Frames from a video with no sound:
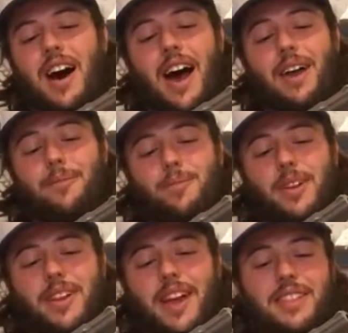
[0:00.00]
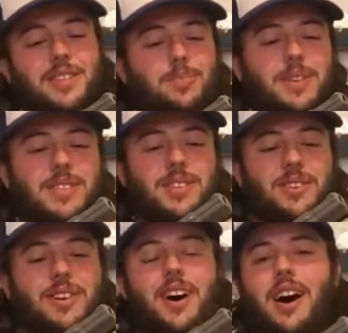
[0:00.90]
I really like this
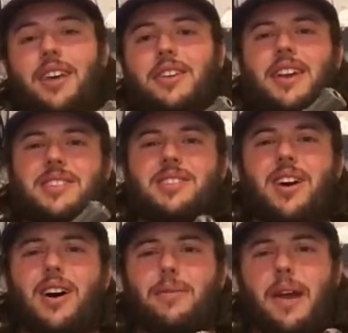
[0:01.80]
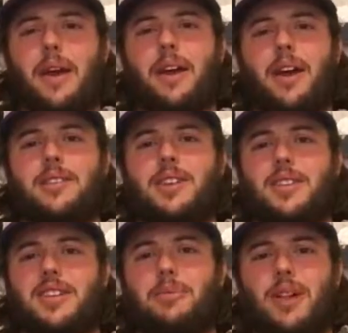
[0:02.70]
pistol. You guys saw when I did
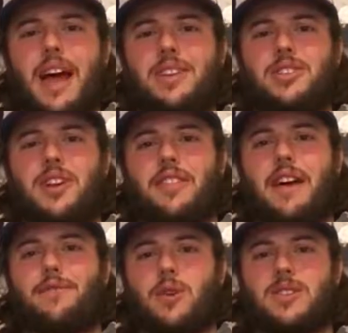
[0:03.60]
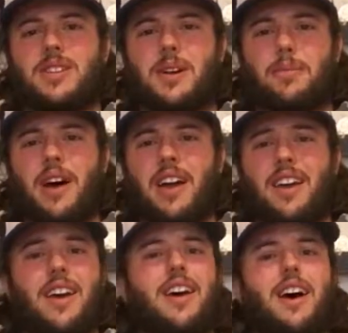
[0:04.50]
the double action on that first cinder block,
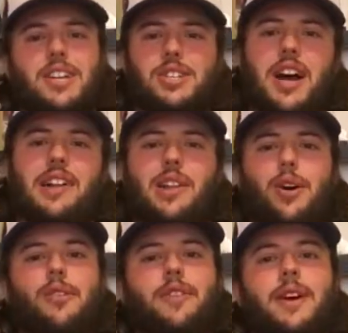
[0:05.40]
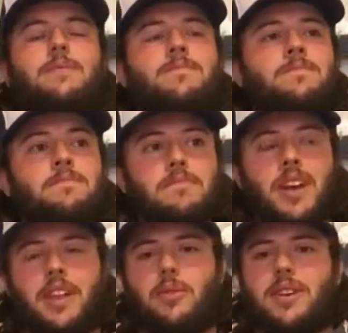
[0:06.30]
I shot low of it.
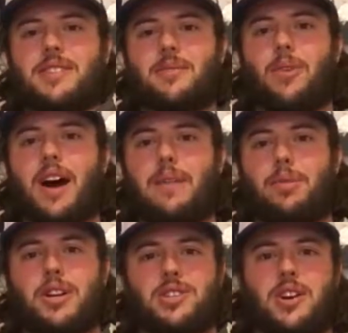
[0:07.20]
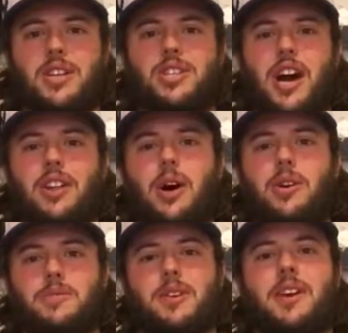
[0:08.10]
And the reason why I'm pretty sure I shot low
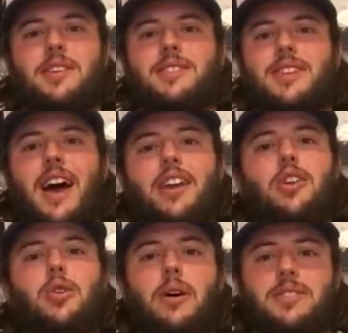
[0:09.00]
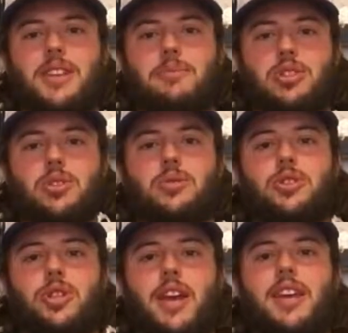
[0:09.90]
is because I knew I was going to be shooting
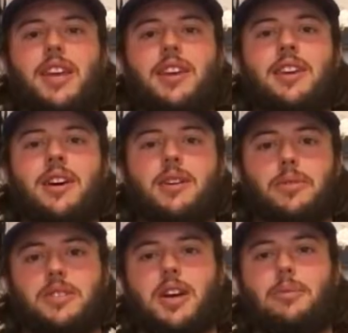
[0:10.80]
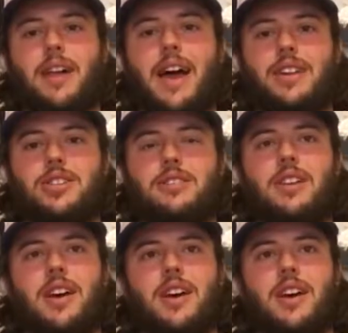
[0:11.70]
shaky with double action,